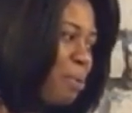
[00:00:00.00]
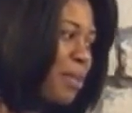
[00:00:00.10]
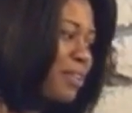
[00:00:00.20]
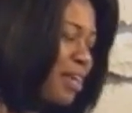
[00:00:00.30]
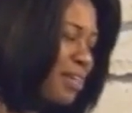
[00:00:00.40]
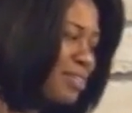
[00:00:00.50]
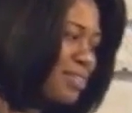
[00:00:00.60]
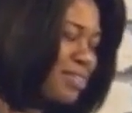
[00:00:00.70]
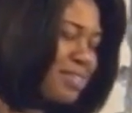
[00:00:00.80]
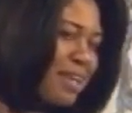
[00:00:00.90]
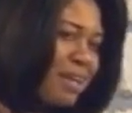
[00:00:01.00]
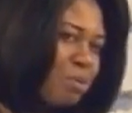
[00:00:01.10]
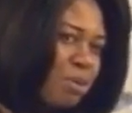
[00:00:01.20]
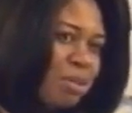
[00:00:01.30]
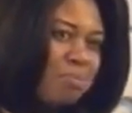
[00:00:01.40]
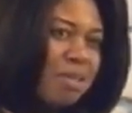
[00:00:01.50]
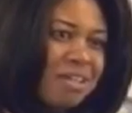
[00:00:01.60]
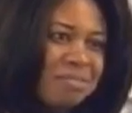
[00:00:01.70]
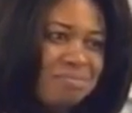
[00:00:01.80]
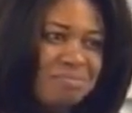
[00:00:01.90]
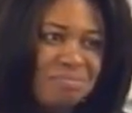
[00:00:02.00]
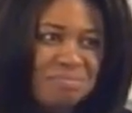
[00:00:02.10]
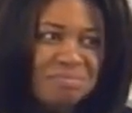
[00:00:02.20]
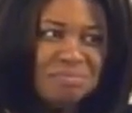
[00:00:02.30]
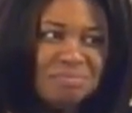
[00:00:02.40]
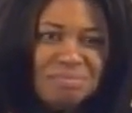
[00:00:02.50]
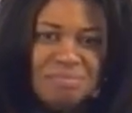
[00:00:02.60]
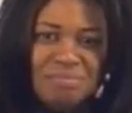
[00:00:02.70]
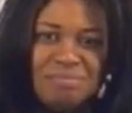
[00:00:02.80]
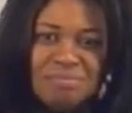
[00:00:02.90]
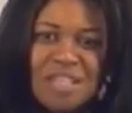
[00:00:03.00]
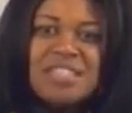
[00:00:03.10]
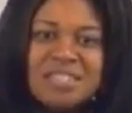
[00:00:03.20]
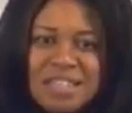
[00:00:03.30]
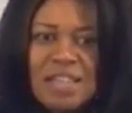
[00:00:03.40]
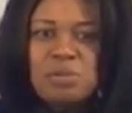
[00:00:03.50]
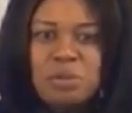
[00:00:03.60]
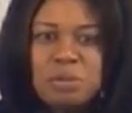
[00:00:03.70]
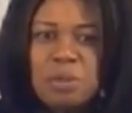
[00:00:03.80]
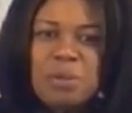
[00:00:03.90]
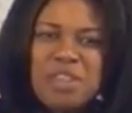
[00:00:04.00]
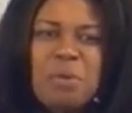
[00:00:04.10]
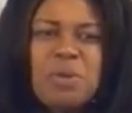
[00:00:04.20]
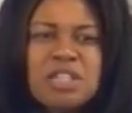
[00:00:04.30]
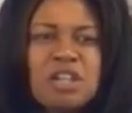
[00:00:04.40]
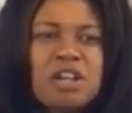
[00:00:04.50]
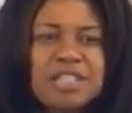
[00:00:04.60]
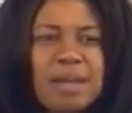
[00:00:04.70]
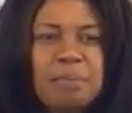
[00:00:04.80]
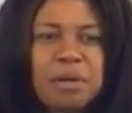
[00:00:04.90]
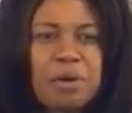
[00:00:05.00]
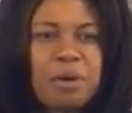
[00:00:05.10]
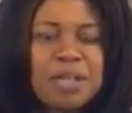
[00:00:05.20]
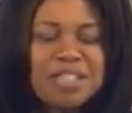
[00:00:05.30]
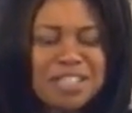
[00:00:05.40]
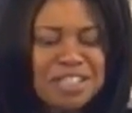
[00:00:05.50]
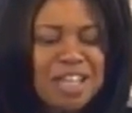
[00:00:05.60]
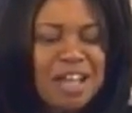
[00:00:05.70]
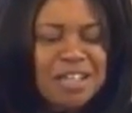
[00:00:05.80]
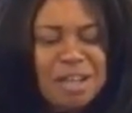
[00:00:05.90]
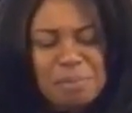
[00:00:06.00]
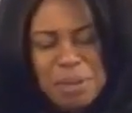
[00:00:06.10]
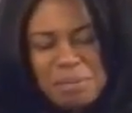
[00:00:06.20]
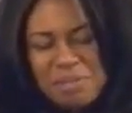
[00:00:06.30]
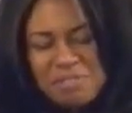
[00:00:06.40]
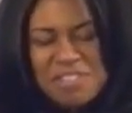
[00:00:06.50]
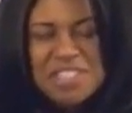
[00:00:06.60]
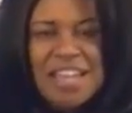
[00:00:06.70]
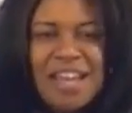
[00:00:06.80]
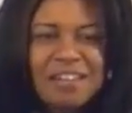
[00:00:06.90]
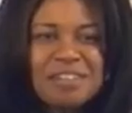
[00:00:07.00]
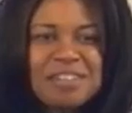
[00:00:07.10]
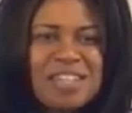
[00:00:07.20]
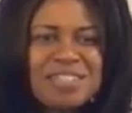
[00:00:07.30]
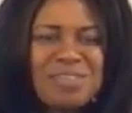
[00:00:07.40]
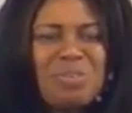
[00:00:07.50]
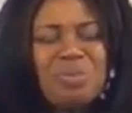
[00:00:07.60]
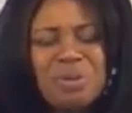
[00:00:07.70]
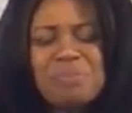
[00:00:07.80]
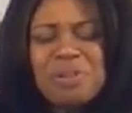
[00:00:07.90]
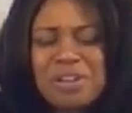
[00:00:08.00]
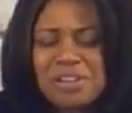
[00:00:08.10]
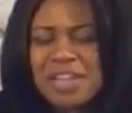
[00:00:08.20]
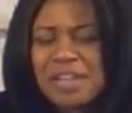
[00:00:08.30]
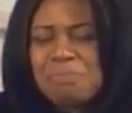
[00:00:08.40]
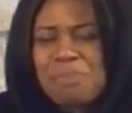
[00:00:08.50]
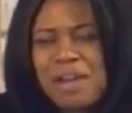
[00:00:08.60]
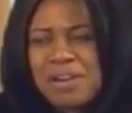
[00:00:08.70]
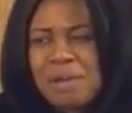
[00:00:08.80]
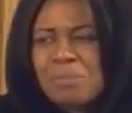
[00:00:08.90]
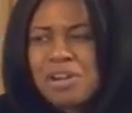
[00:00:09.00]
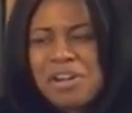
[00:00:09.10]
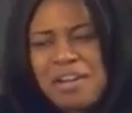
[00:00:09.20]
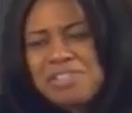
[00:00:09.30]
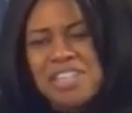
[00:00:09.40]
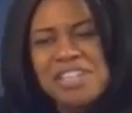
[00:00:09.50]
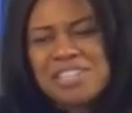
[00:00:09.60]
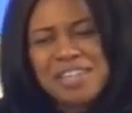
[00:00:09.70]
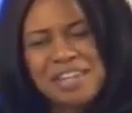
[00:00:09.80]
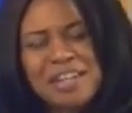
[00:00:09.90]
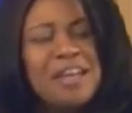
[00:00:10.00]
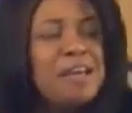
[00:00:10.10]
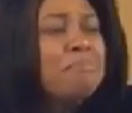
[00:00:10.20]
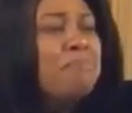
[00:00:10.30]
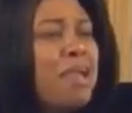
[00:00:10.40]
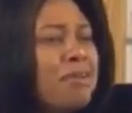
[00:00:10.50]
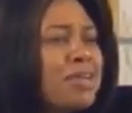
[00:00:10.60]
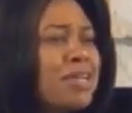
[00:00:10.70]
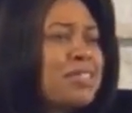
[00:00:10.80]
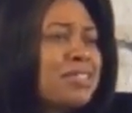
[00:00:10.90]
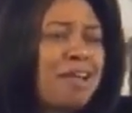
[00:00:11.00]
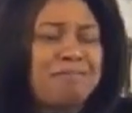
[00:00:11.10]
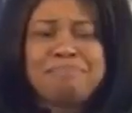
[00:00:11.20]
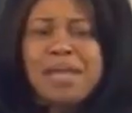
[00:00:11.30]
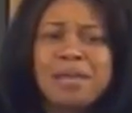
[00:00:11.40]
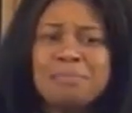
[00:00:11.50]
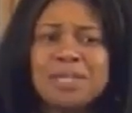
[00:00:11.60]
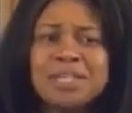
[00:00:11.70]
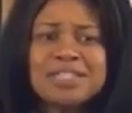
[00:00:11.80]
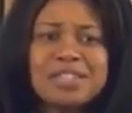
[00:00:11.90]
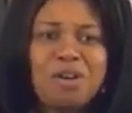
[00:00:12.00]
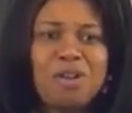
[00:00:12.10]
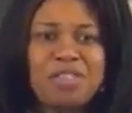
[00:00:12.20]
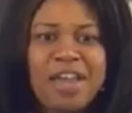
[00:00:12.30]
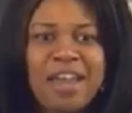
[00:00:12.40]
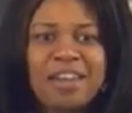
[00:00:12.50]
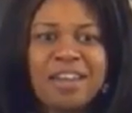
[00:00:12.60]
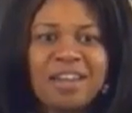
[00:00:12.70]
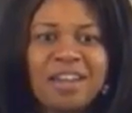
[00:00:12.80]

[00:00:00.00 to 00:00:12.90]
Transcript: but it stayed with me it stayed with me, but that was a long time ago. And as a child, it kind of made me feel sad because I said, Oh, I'm not going to get married. I'm not going to have a chance to get married, to have babies, and all that.